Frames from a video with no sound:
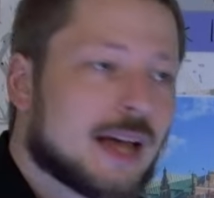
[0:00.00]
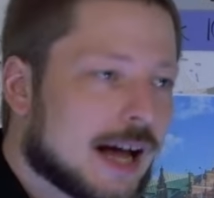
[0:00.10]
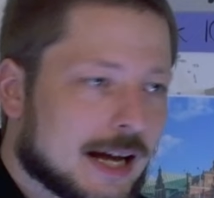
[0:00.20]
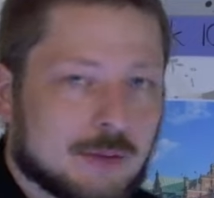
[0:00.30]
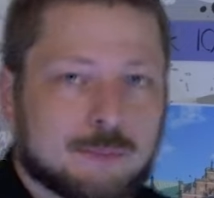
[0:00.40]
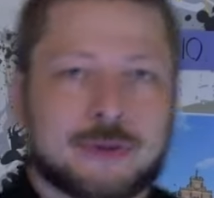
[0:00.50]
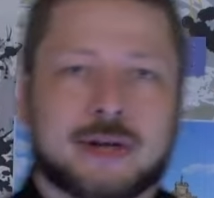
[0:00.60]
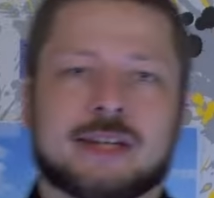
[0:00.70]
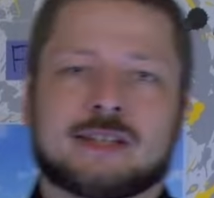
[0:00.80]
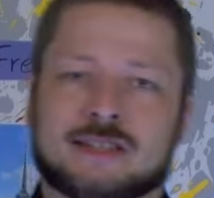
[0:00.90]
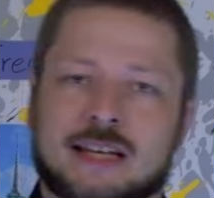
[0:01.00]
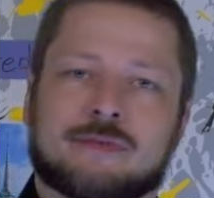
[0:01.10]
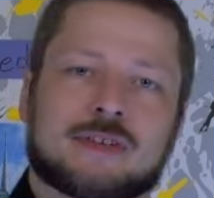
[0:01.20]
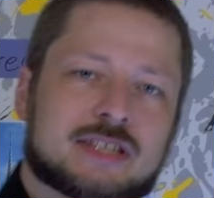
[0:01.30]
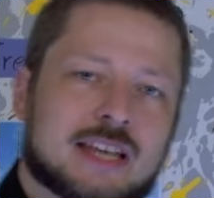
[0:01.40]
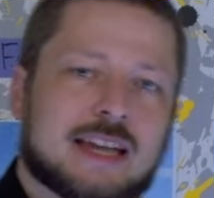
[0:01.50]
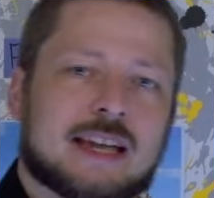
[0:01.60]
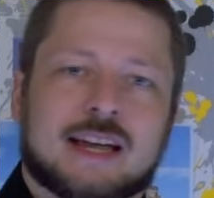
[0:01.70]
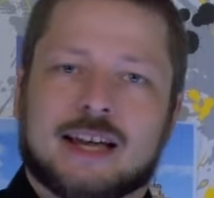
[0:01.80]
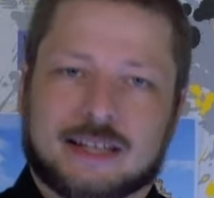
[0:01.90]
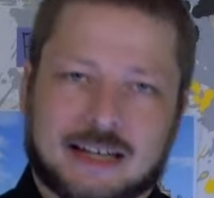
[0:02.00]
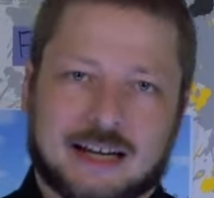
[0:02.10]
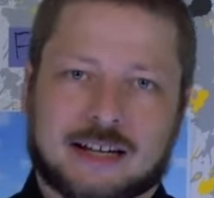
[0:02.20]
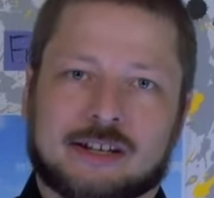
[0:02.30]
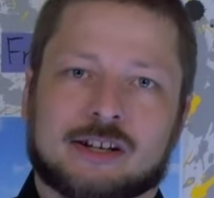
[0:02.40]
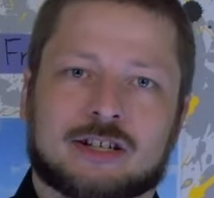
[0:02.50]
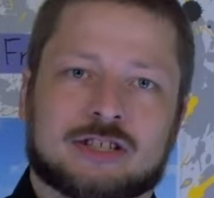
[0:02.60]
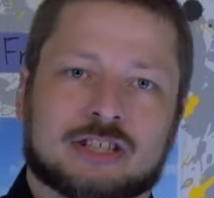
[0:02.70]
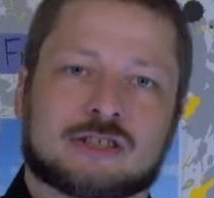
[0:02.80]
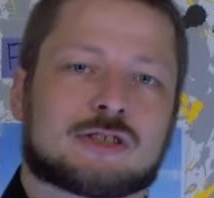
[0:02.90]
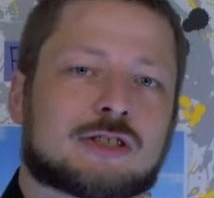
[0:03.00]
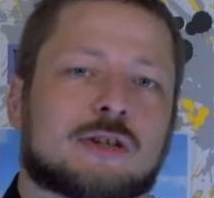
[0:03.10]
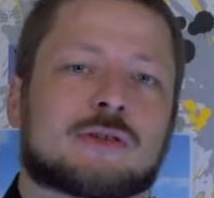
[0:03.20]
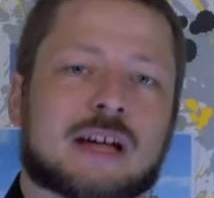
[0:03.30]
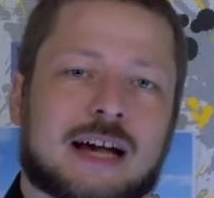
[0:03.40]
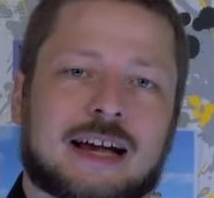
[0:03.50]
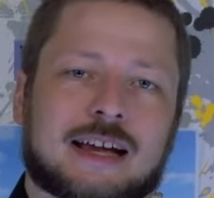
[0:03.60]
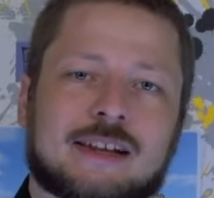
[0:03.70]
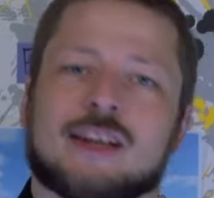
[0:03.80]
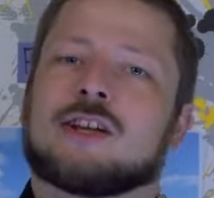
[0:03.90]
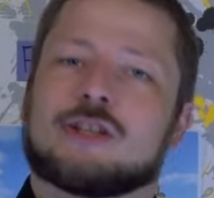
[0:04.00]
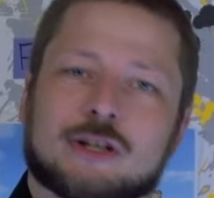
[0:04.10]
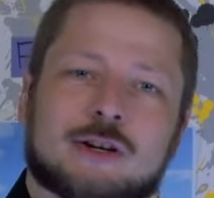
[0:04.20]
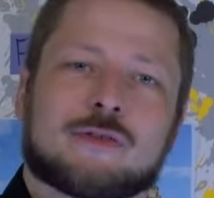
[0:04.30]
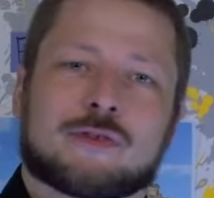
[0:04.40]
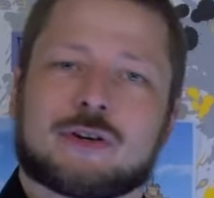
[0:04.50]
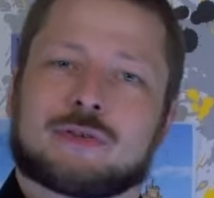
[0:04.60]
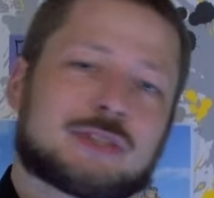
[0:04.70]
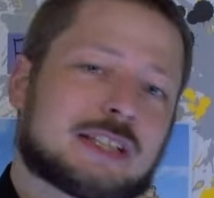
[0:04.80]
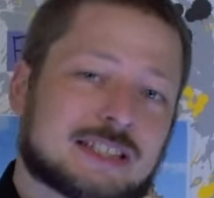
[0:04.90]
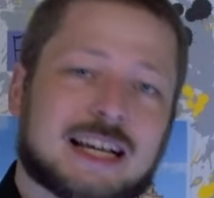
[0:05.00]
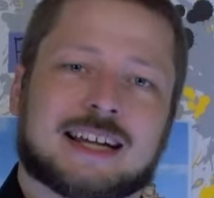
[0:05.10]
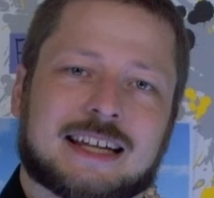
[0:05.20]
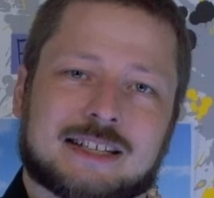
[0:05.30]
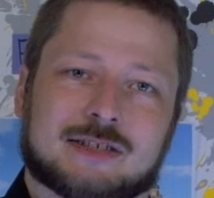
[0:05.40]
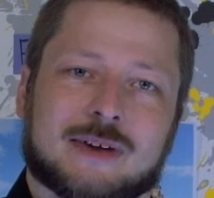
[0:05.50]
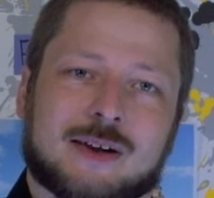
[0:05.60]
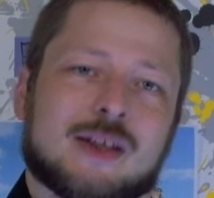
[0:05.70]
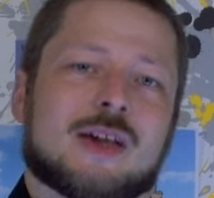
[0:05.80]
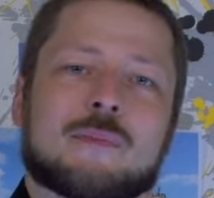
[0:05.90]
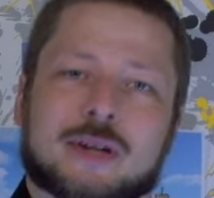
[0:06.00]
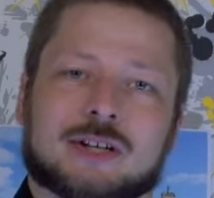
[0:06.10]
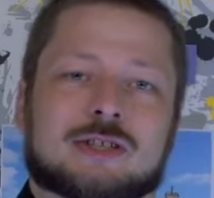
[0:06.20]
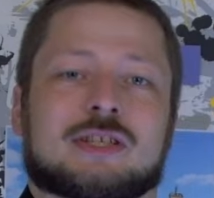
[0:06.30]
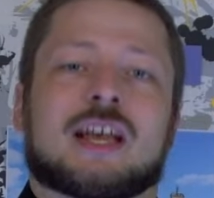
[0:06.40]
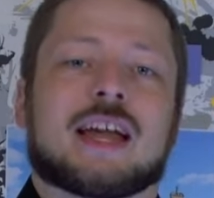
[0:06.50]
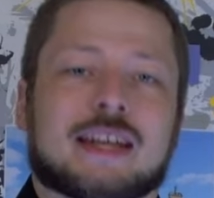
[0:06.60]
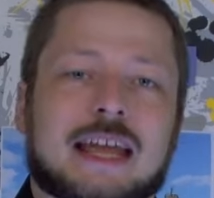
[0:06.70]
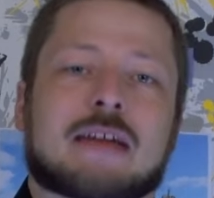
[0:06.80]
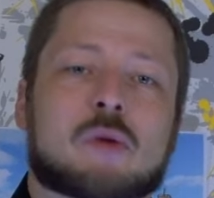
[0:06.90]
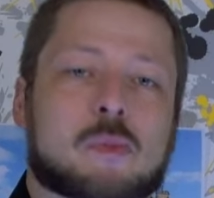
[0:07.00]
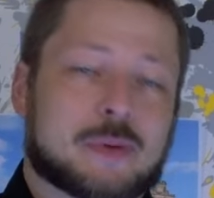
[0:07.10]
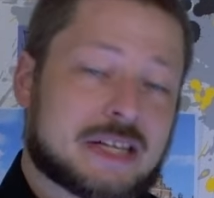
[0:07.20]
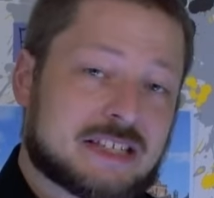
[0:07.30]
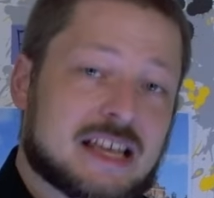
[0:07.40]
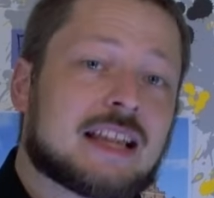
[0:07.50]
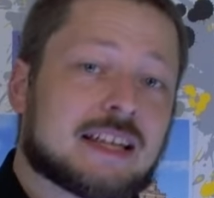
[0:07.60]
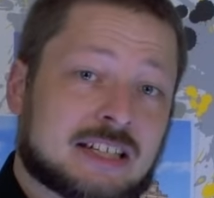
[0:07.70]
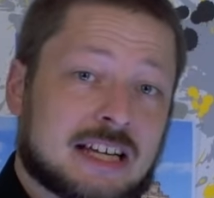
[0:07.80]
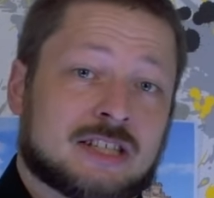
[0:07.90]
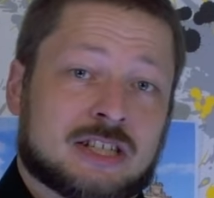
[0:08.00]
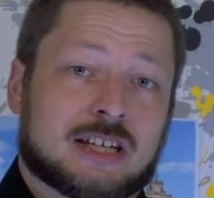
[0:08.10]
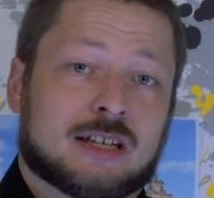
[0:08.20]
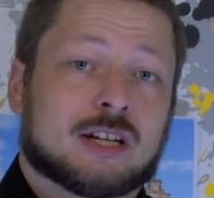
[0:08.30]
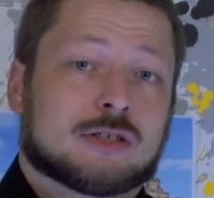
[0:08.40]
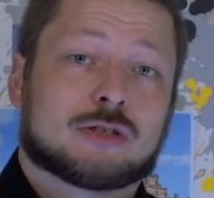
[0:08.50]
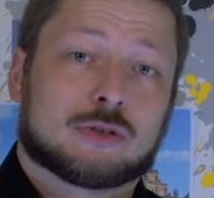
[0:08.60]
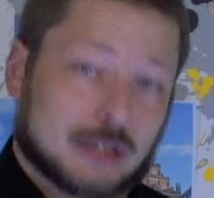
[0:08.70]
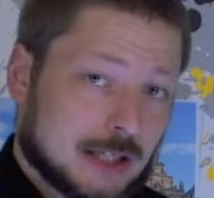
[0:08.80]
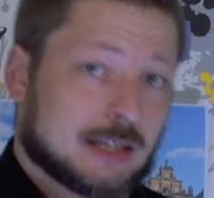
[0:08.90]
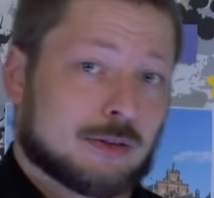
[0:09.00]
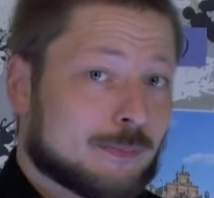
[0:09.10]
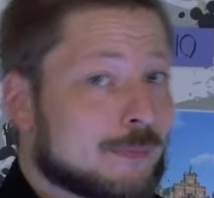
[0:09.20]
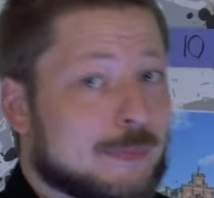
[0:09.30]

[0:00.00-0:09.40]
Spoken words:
I can pretty safely say that archaeologists don't hide UFOs and stargates around, because they would be selling that shit so they could